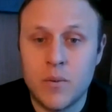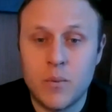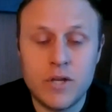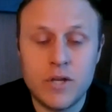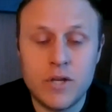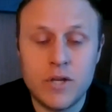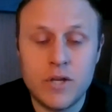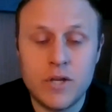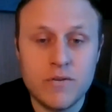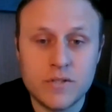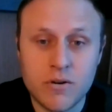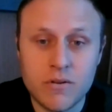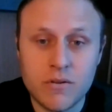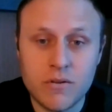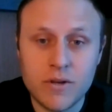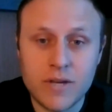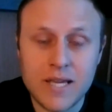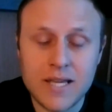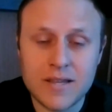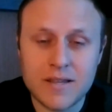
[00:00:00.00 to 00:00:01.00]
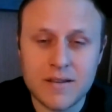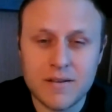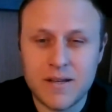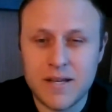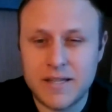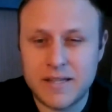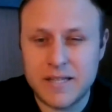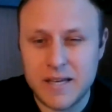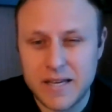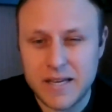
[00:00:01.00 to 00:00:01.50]
when you start looking at
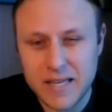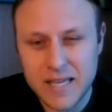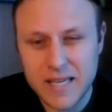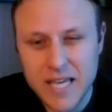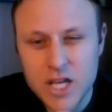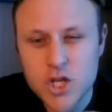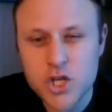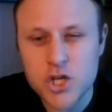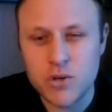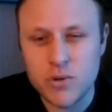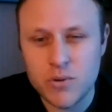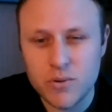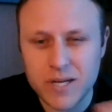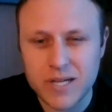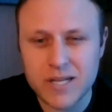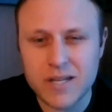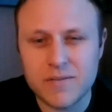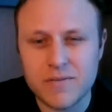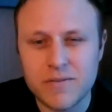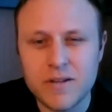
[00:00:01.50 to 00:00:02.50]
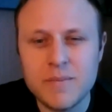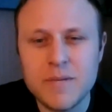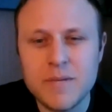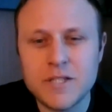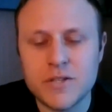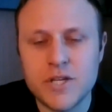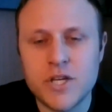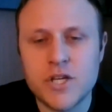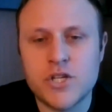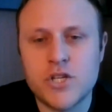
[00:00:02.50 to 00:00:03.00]
the issue, kind of the
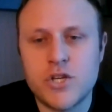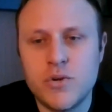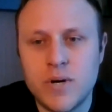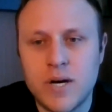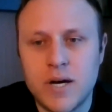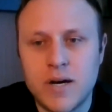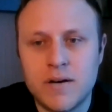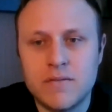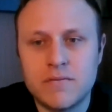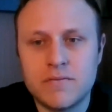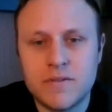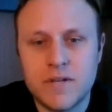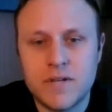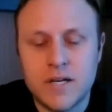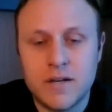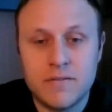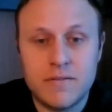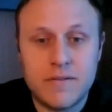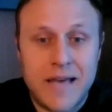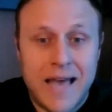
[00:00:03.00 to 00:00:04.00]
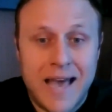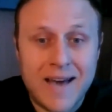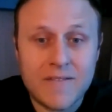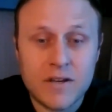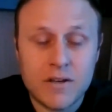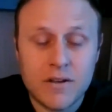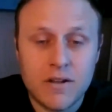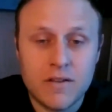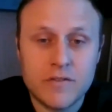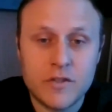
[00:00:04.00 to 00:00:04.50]
fundamental issue of
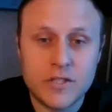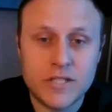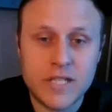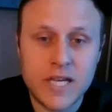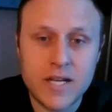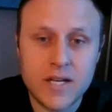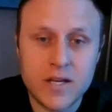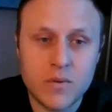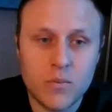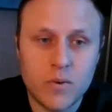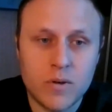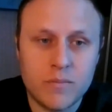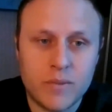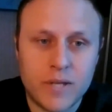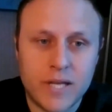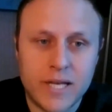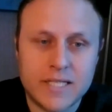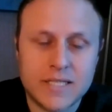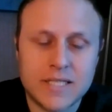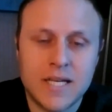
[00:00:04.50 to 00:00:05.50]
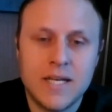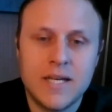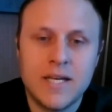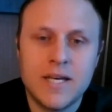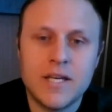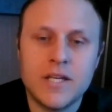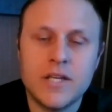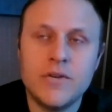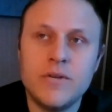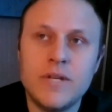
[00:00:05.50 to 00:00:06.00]
having all of your data in one place,
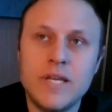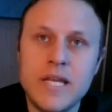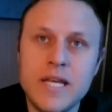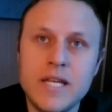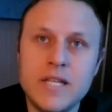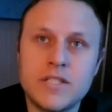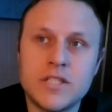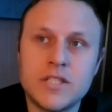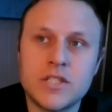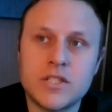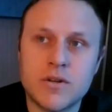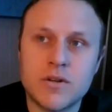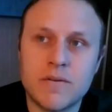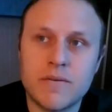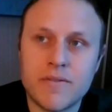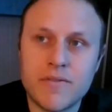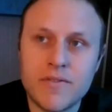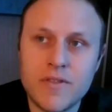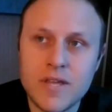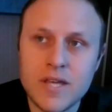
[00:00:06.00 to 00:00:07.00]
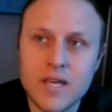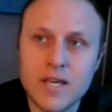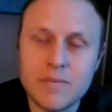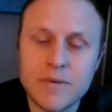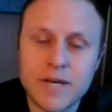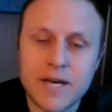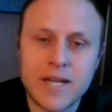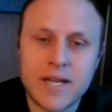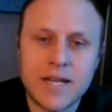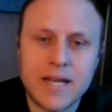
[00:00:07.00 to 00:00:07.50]
you need to start thinking
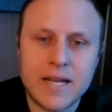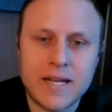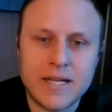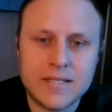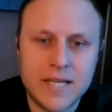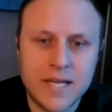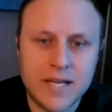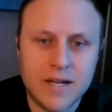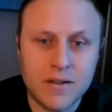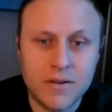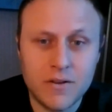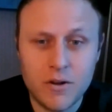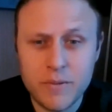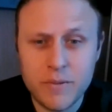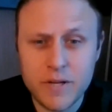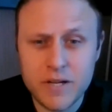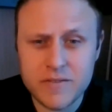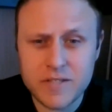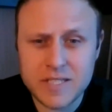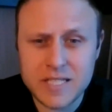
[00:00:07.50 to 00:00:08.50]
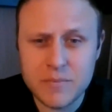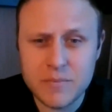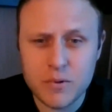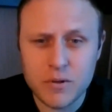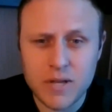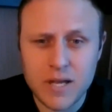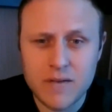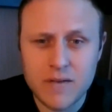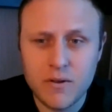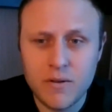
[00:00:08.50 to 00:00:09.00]
about it at a little bit of a
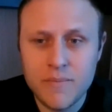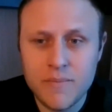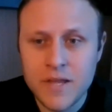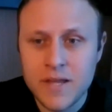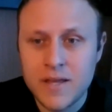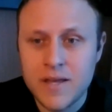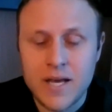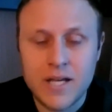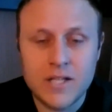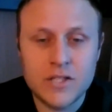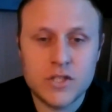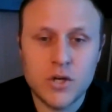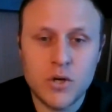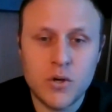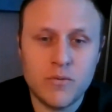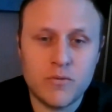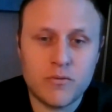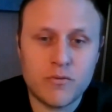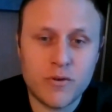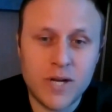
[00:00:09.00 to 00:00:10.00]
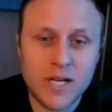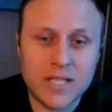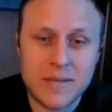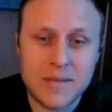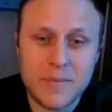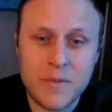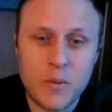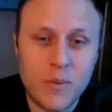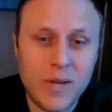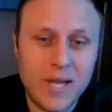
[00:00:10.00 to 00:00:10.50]
deeper level. And so for
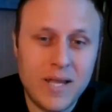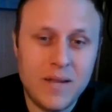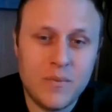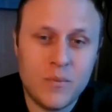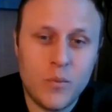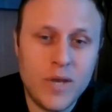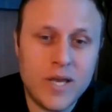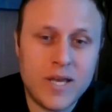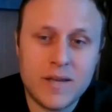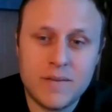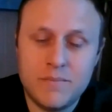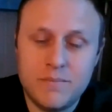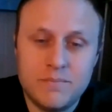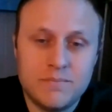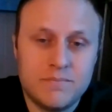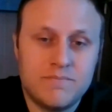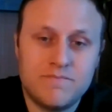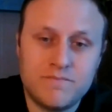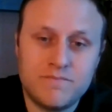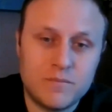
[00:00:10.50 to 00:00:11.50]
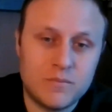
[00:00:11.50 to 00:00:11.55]
us, I mean, we could